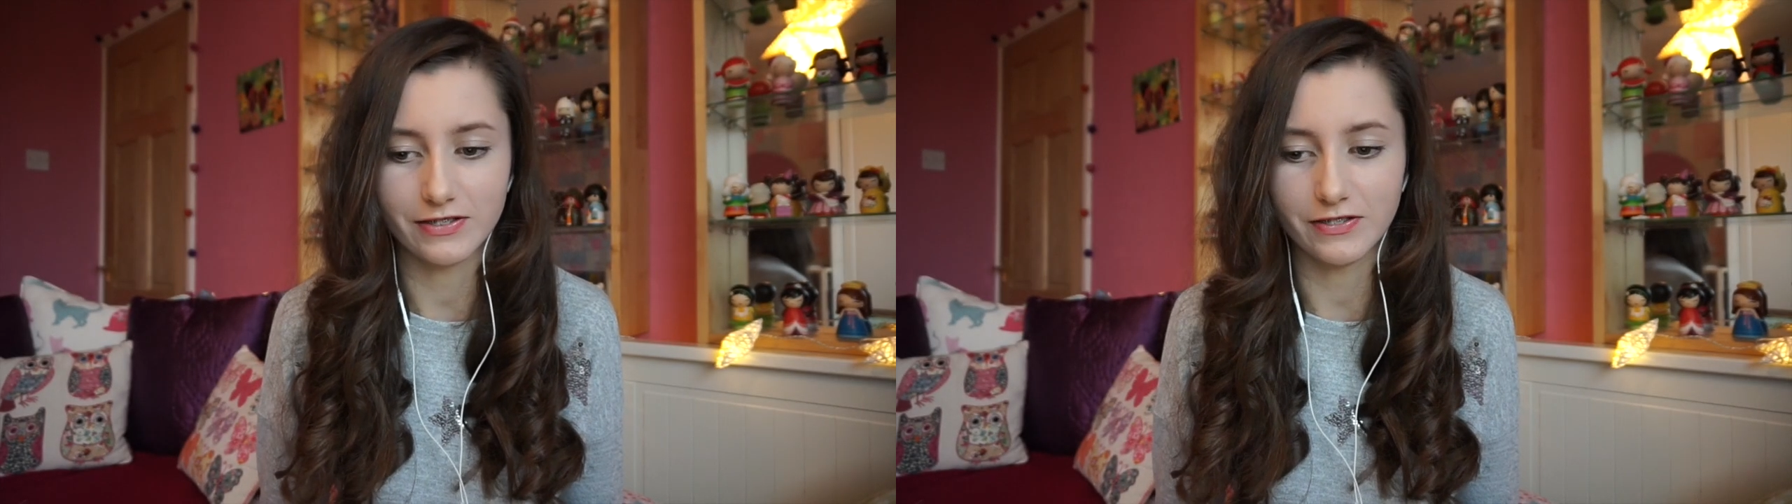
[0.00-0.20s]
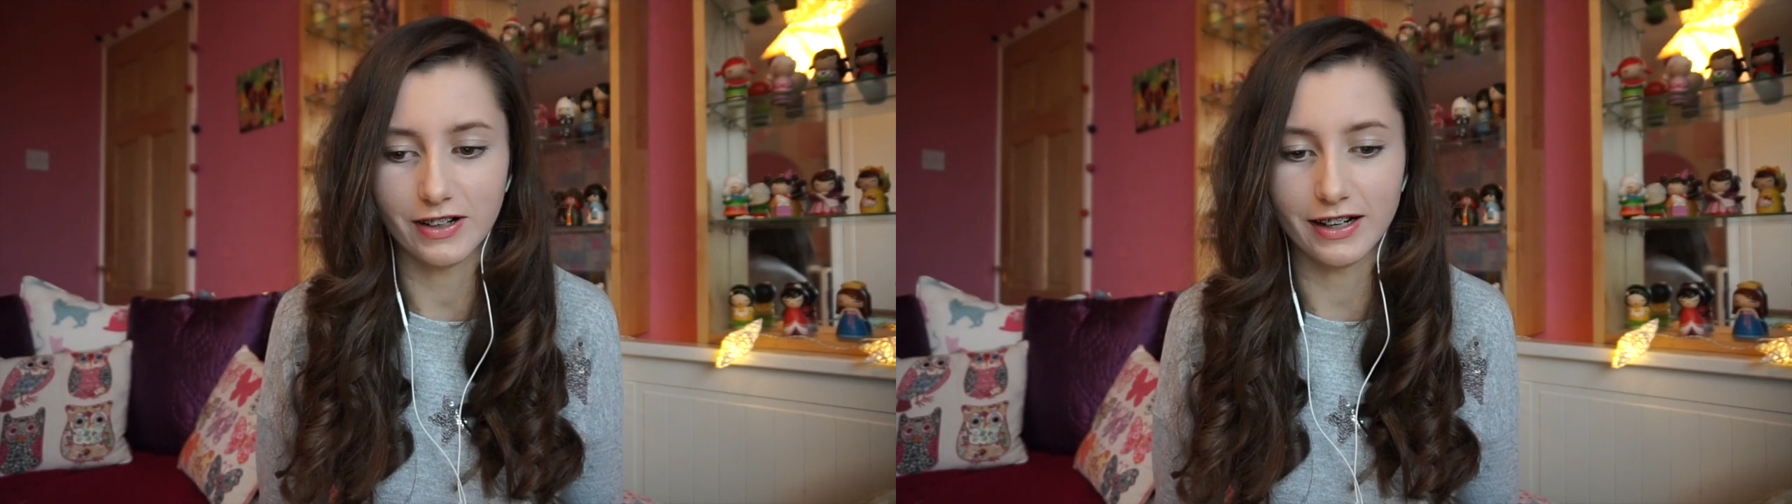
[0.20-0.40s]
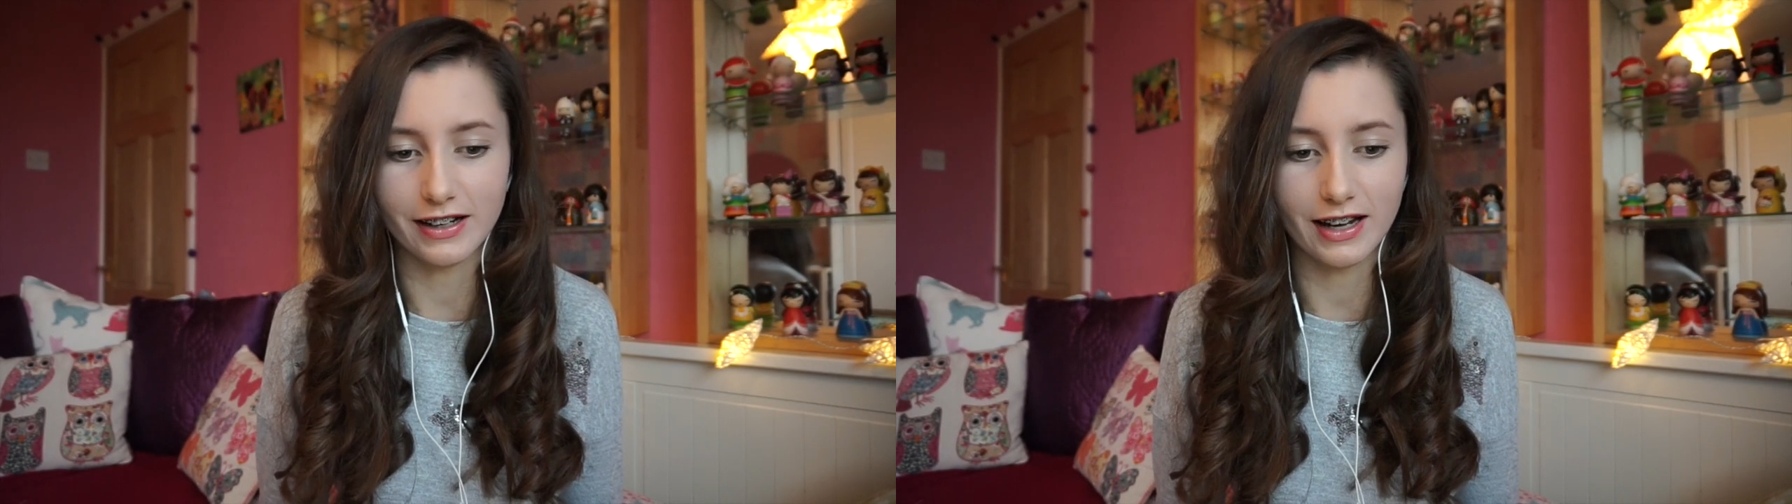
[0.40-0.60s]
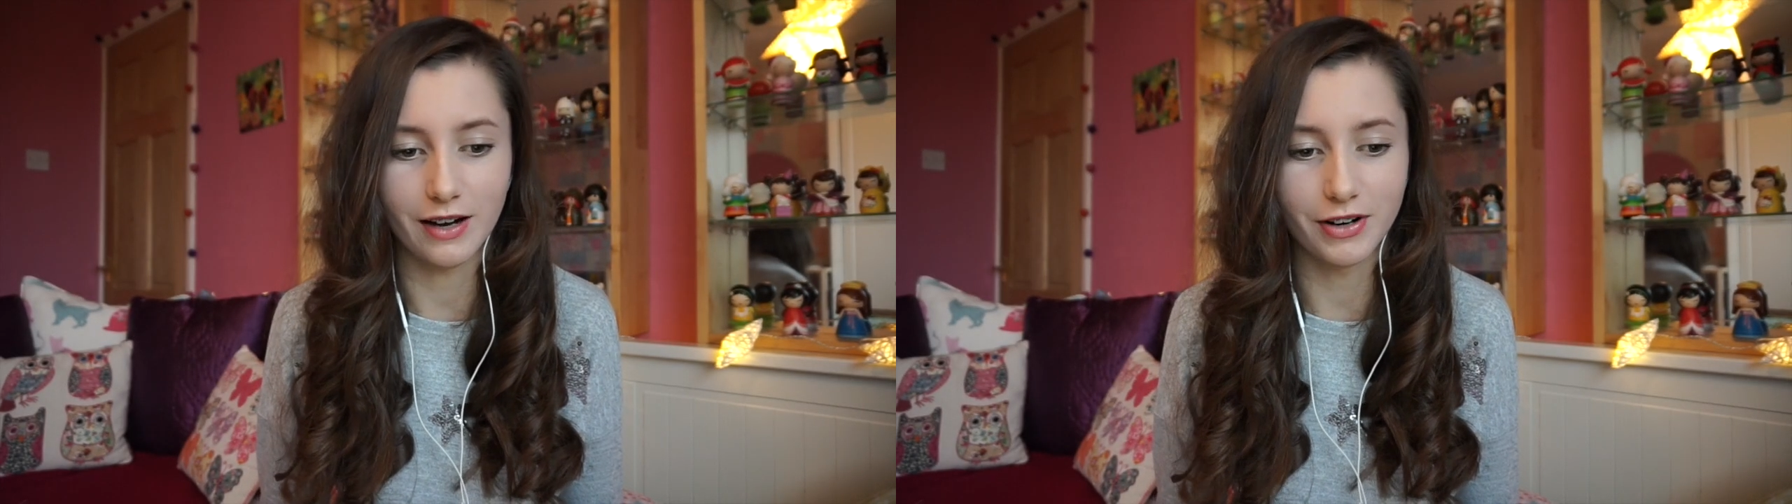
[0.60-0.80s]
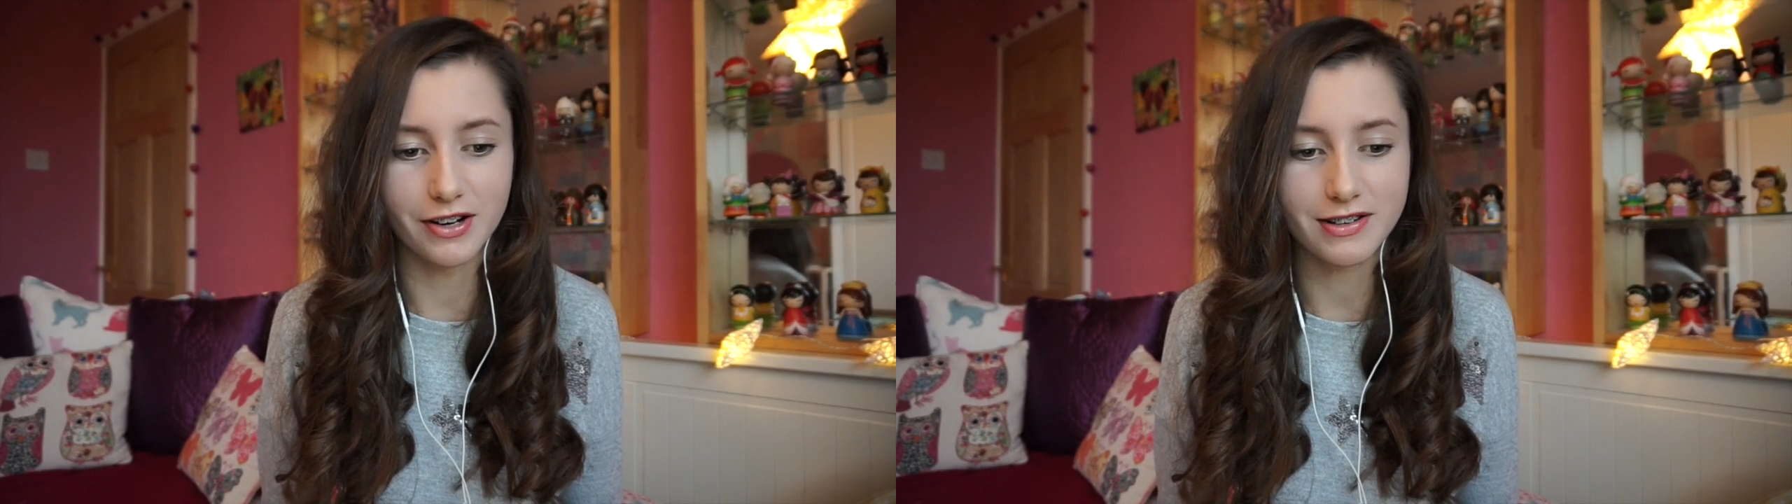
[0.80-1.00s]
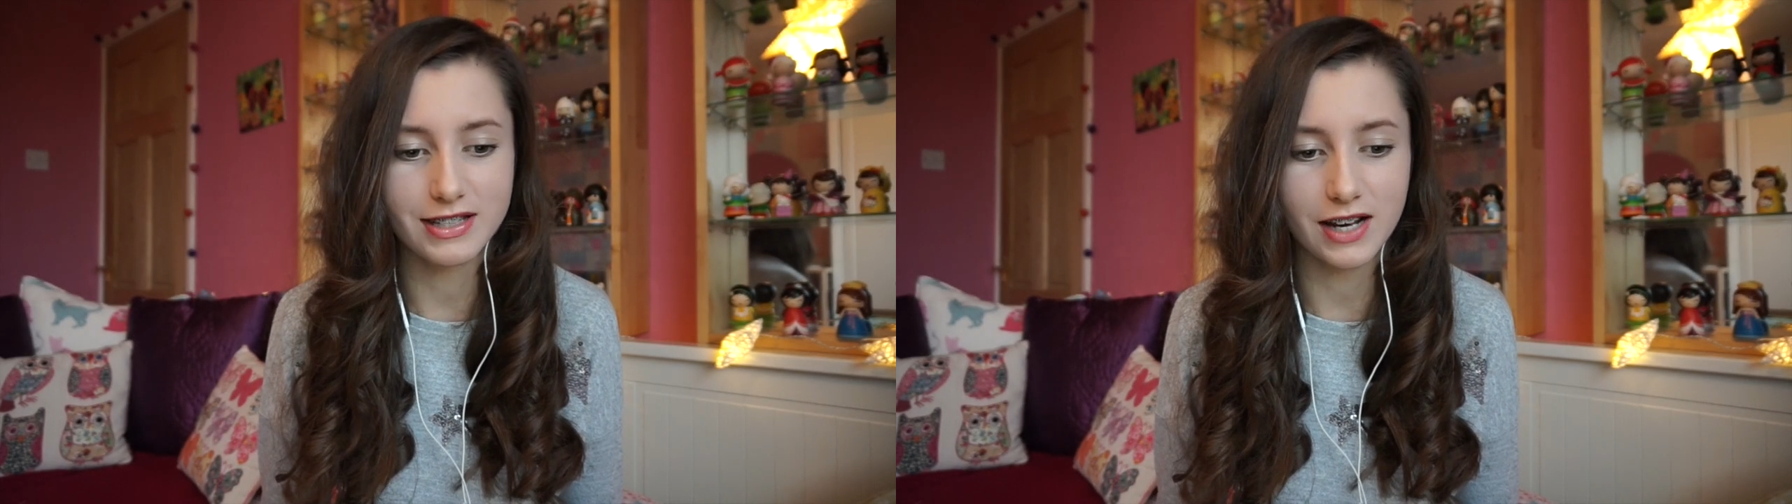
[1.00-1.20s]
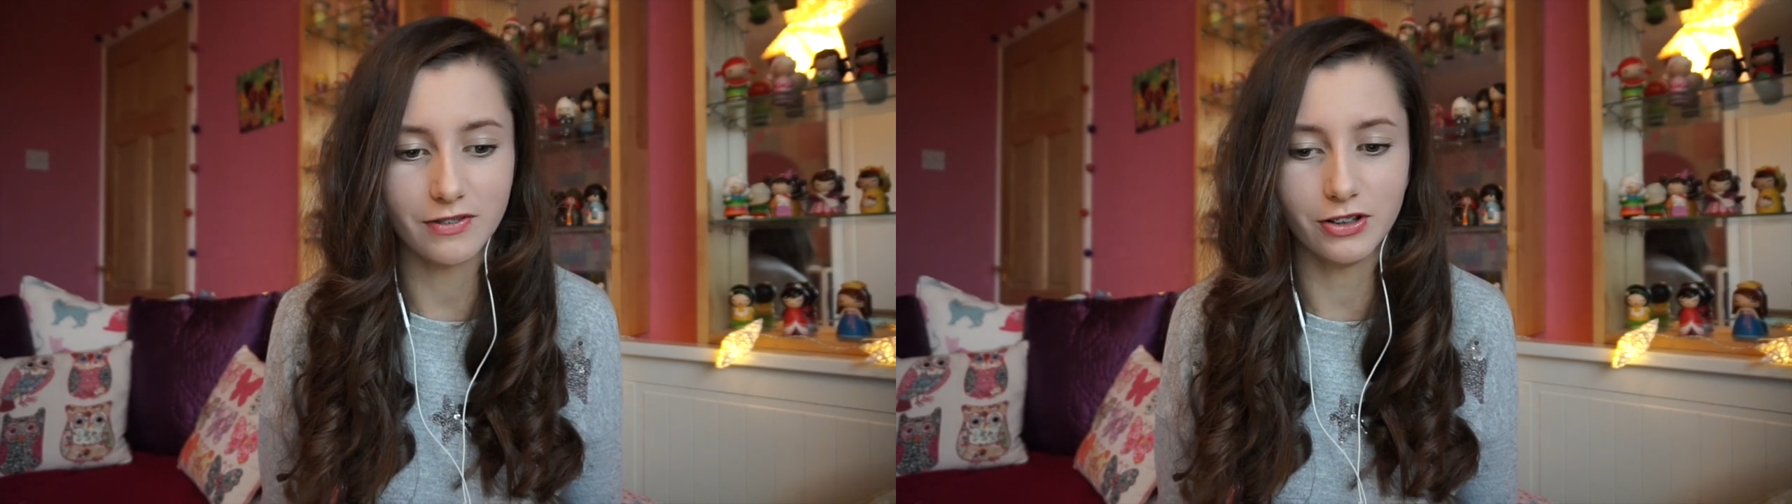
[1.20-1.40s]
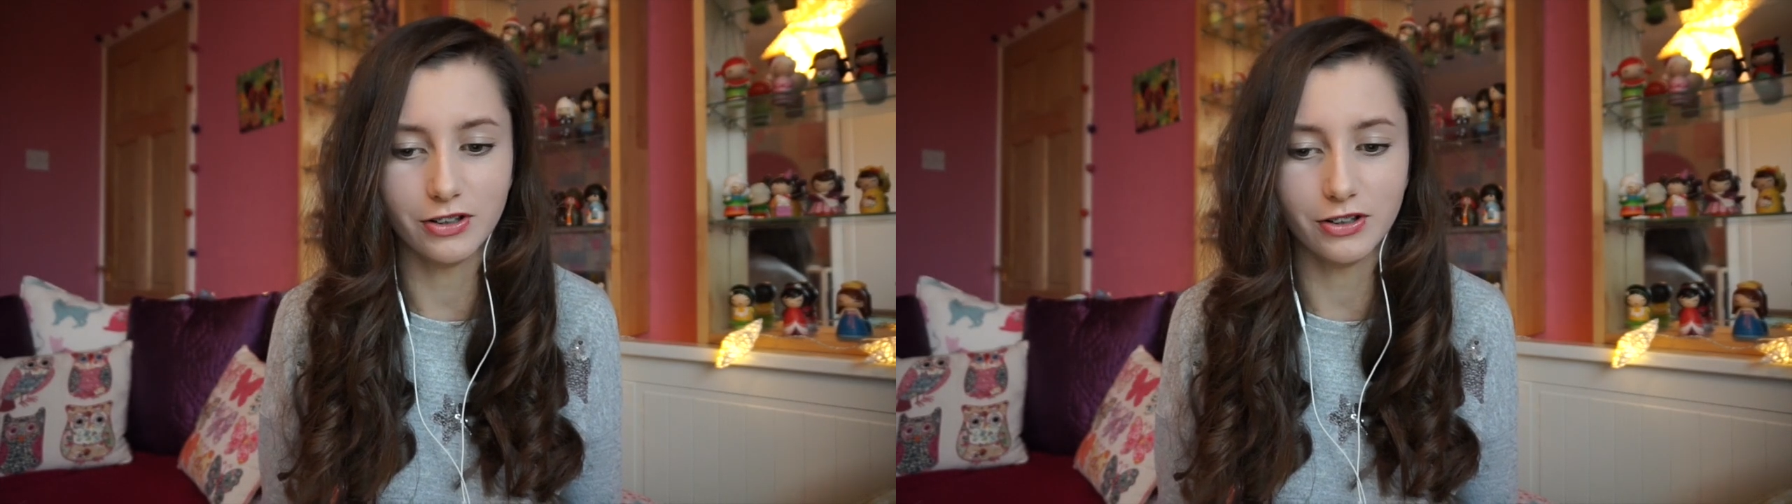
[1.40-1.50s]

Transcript: Right, okay, I'm going to have a